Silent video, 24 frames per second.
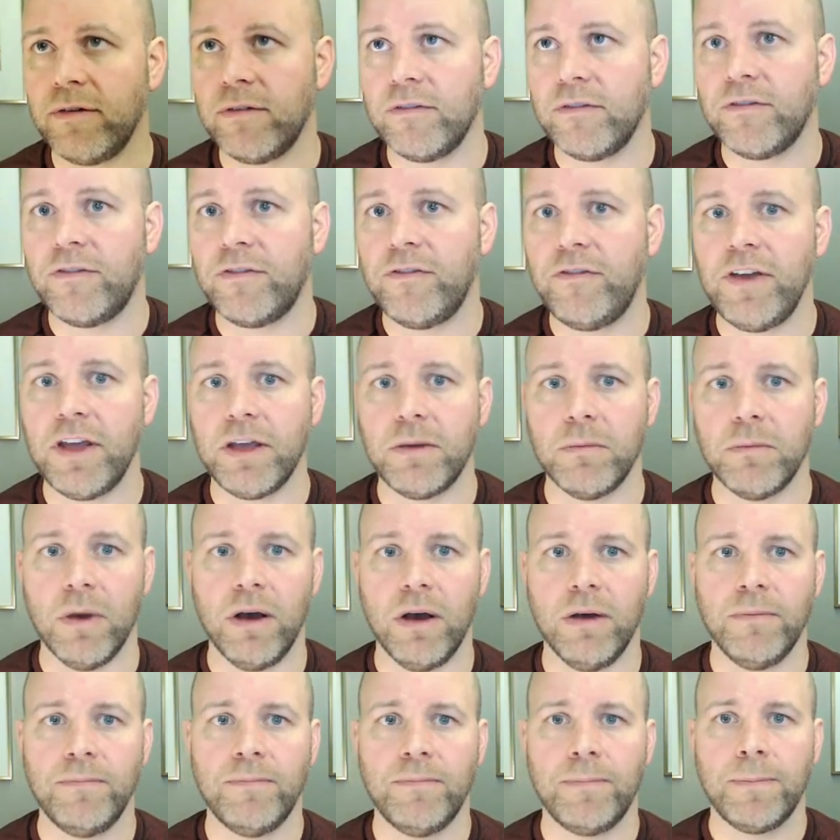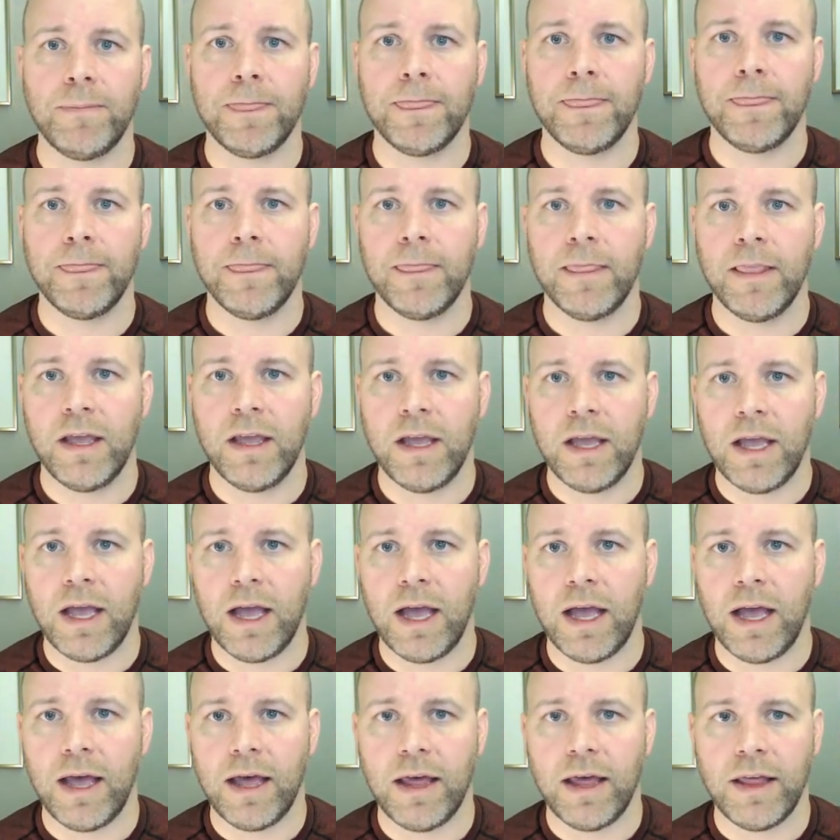Figma,
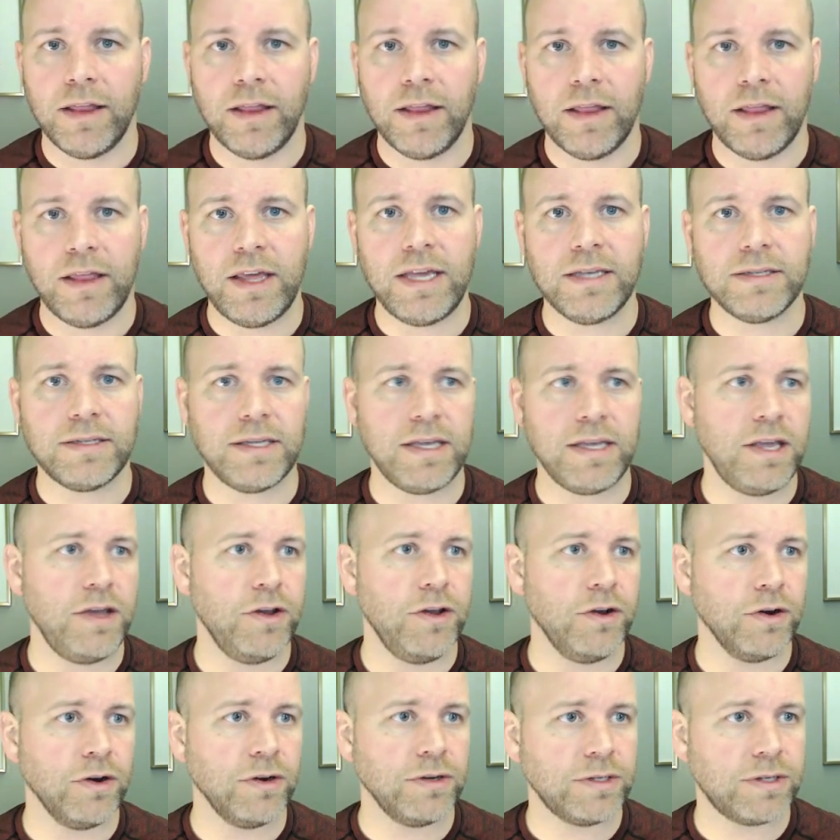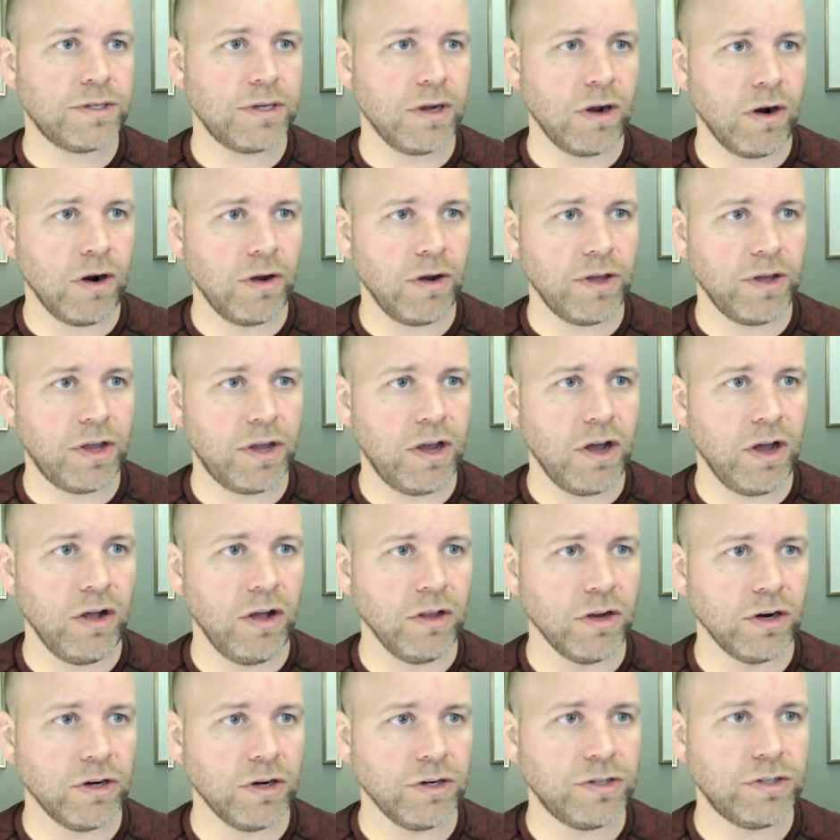these ears are the
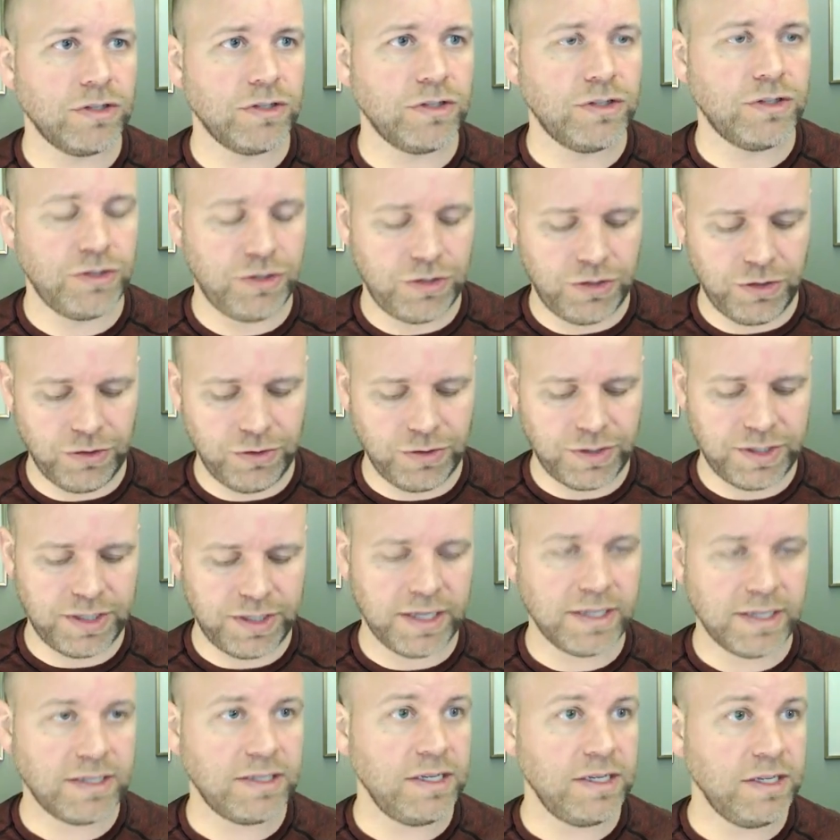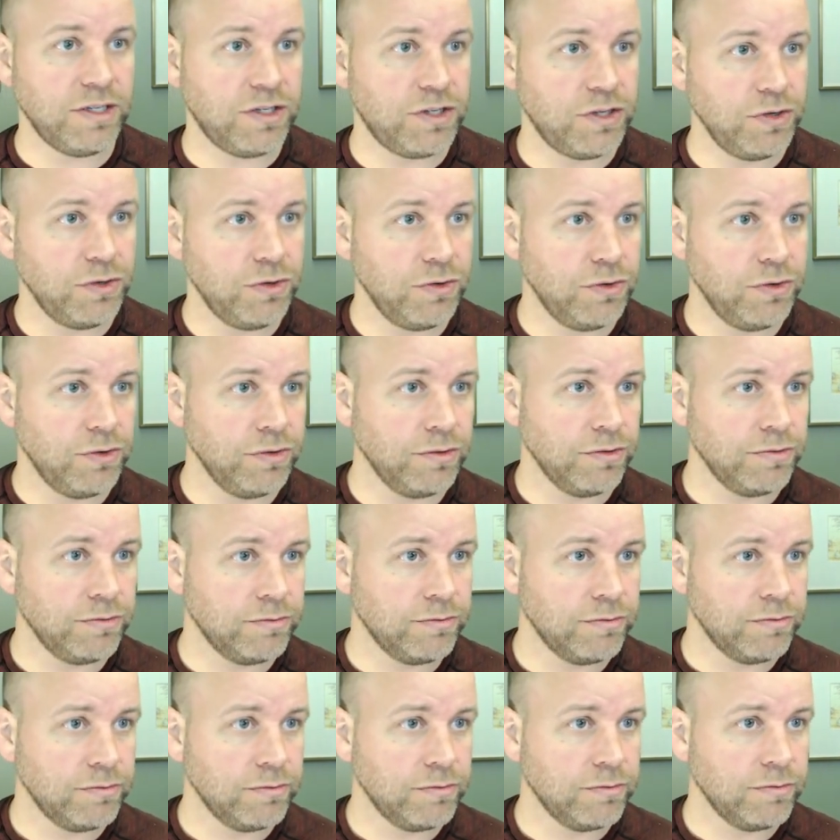color 262.
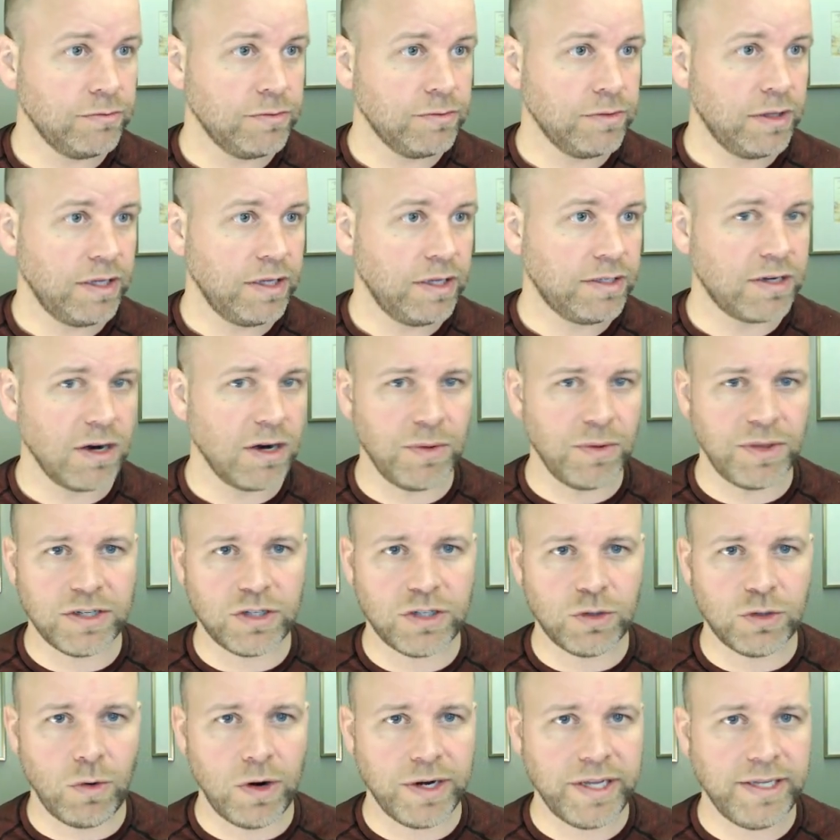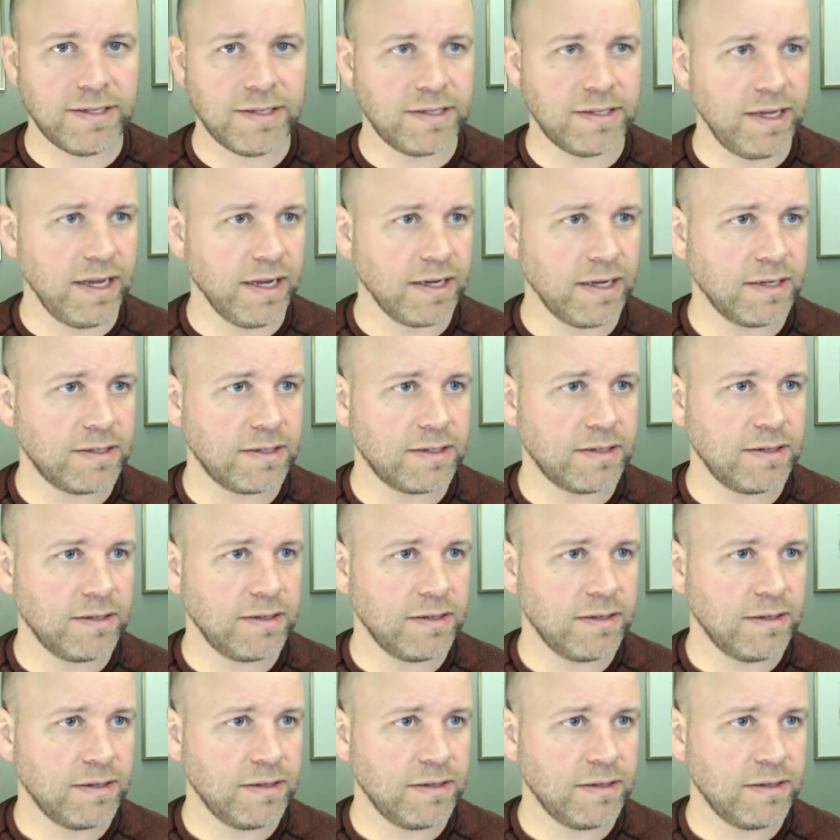They start with a 26.